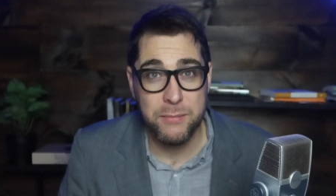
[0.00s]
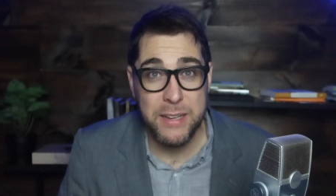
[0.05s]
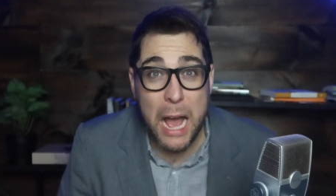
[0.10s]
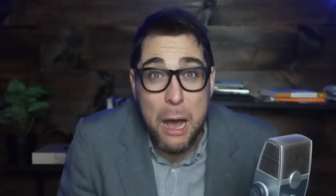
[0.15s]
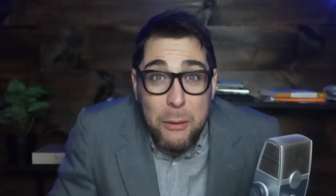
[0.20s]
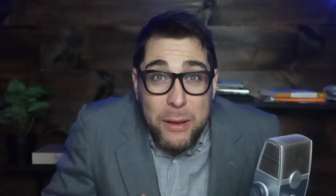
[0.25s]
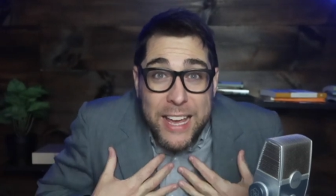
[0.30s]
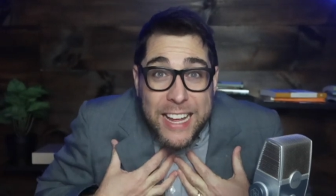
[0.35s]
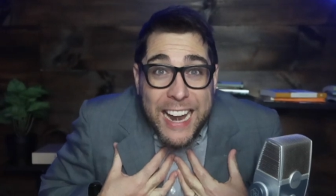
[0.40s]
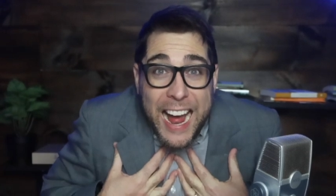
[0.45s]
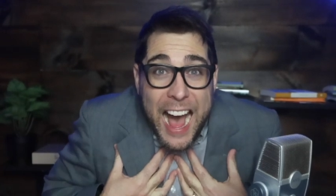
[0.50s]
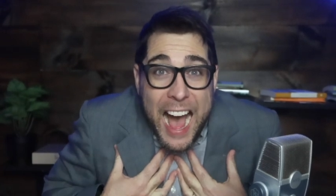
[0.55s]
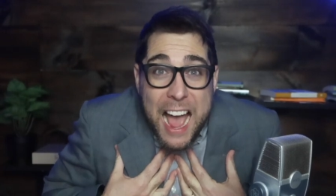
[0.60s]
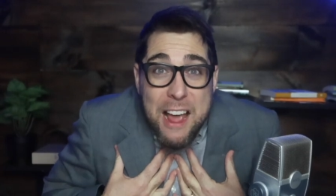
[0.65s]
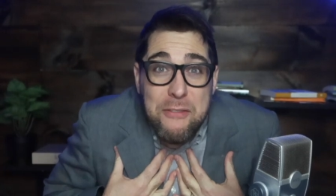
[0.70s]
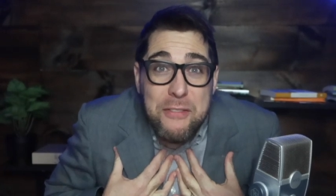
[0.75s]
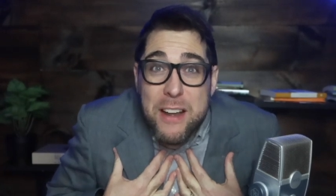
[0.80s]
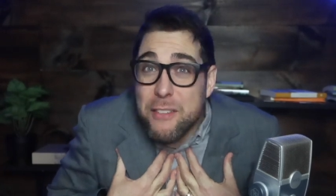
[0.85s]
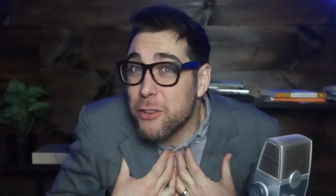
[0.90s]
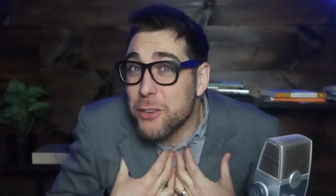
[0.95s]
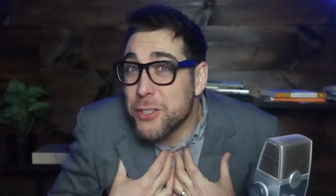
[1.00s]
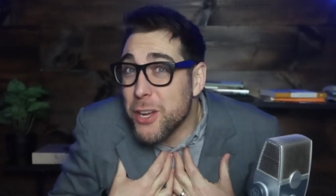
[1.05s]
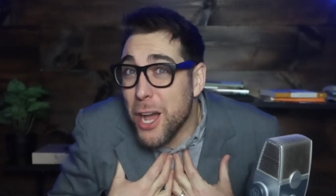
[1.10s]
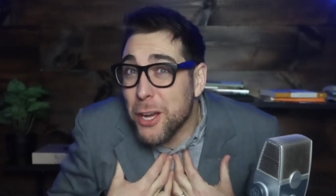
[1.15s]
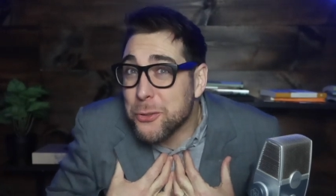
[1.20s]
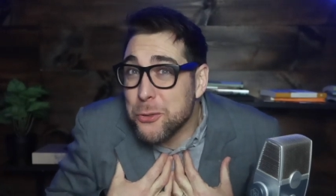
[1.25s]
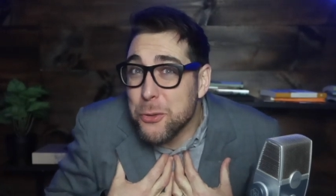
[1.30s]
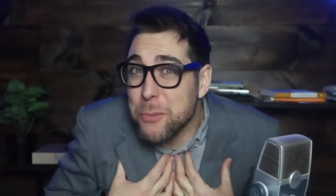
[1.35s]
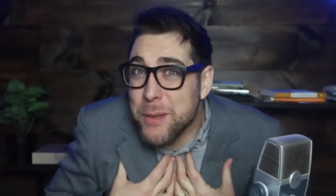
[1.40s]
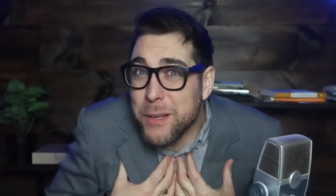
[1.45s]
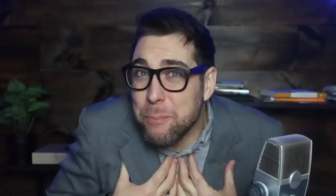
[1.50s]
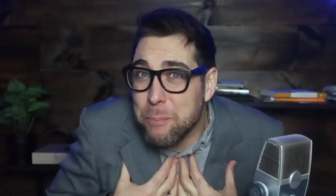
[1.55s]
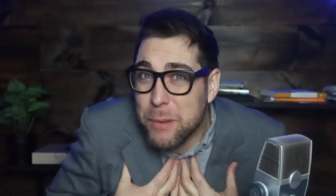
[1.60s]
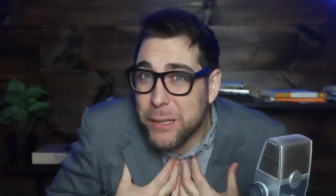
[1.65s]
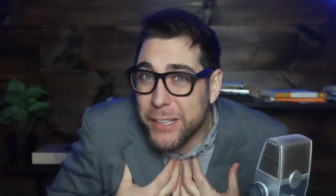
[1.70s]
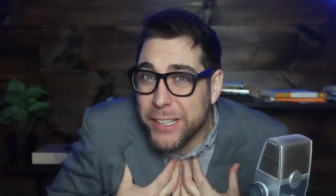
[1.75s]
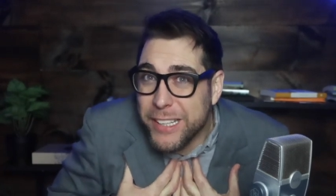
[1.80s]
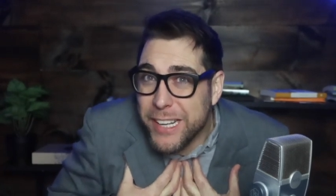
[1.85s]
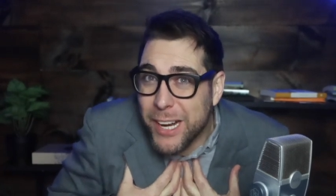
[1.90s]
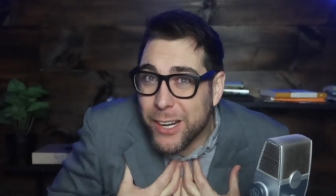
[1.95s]
Now, again, I've never talked to a
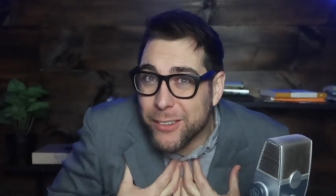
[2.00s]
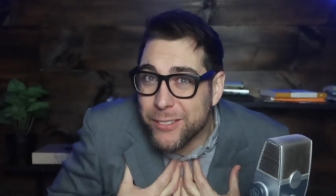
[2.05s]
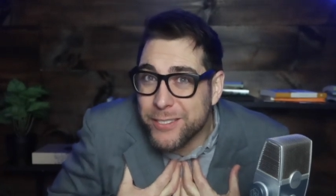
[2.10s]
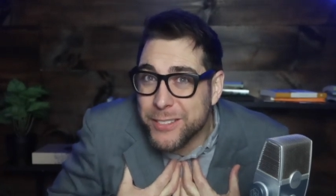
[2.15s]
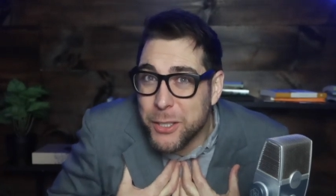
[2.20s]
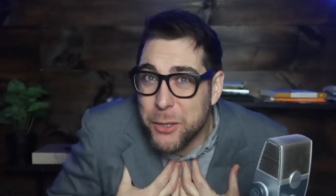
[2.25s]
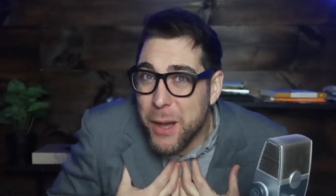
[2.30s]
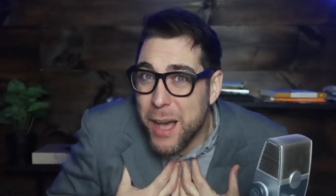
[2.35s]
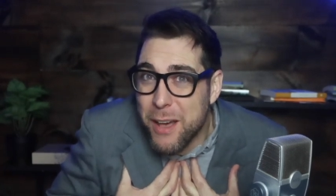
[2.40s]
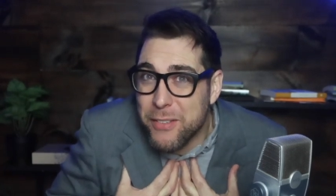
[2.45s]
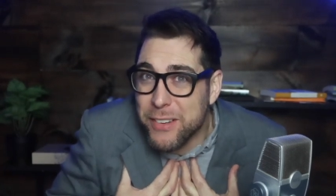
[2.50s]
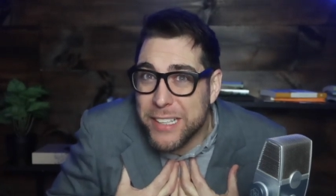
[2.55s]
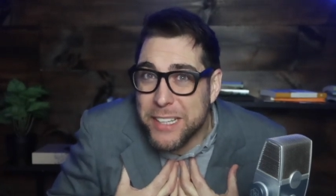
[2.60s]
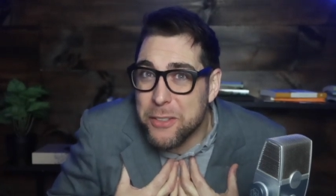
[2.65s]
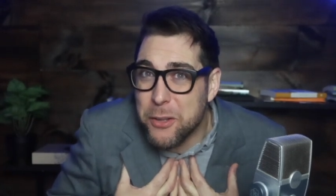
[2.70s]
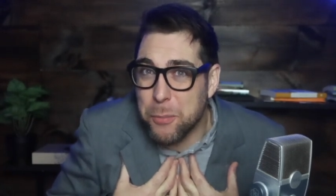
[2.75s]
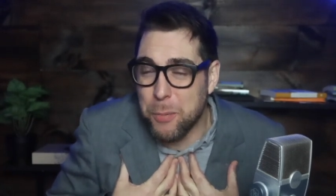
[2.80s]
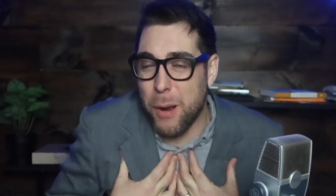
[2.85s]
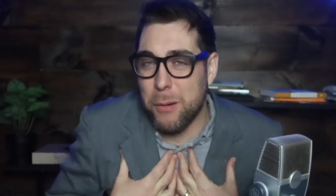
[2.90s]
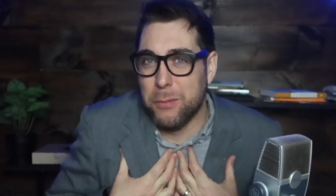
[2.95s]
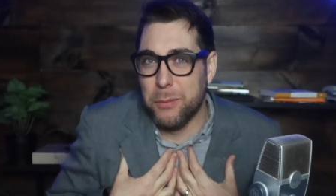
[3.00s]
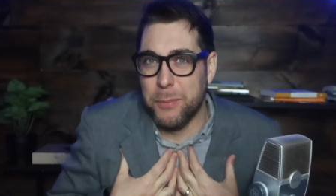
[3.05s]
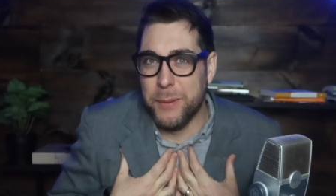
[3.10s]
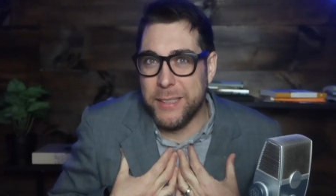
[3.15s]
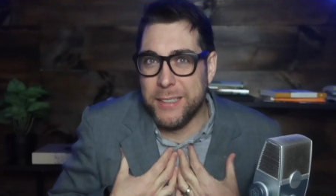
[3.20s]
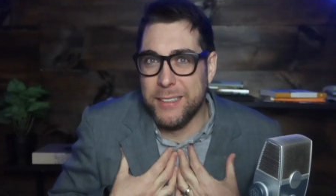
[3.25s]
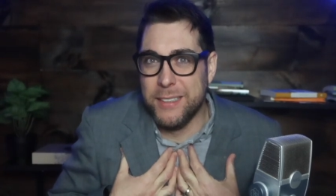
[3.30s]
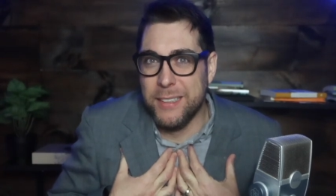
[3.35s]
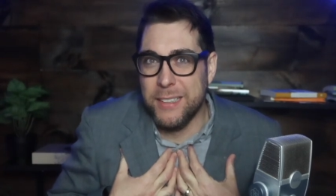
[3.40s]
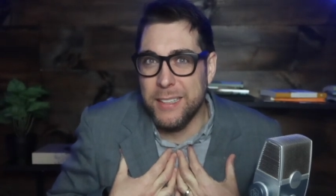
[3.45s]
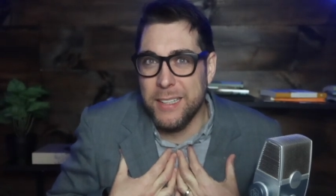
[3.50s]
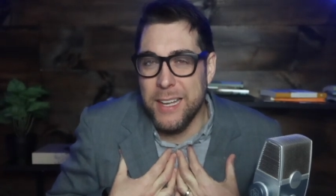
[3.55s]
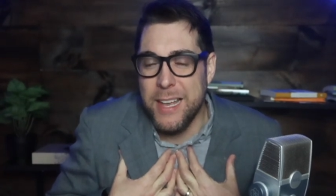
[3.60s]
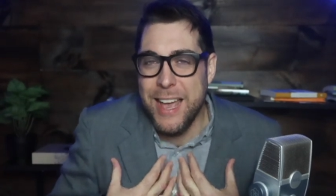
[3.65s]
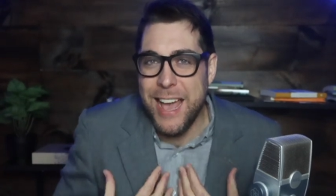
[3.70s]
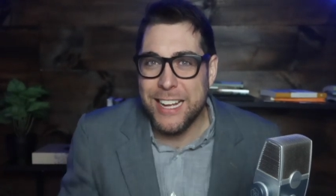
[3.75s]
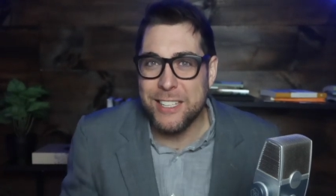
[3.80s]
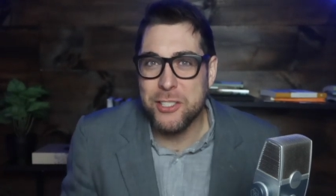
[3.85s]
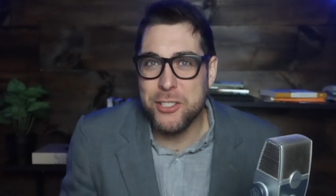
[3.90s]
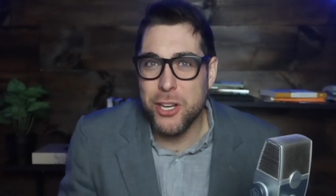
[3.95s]
billionaire. You haven't either, probably.
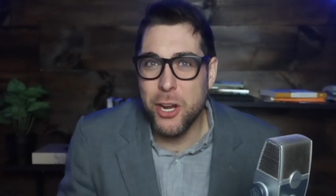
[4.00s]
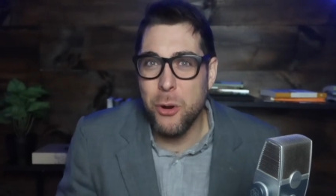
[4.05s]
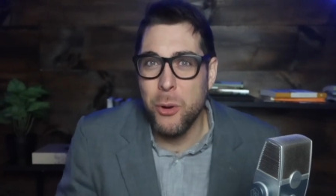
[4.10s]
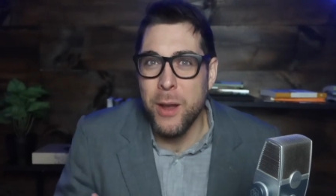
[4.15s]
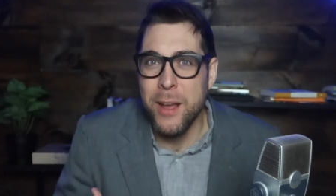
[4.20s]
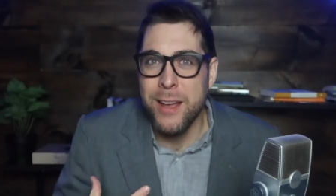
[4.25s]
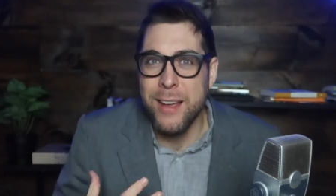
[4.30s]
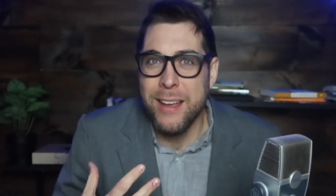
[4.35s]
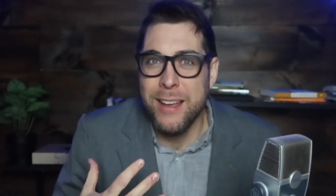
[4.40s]
And so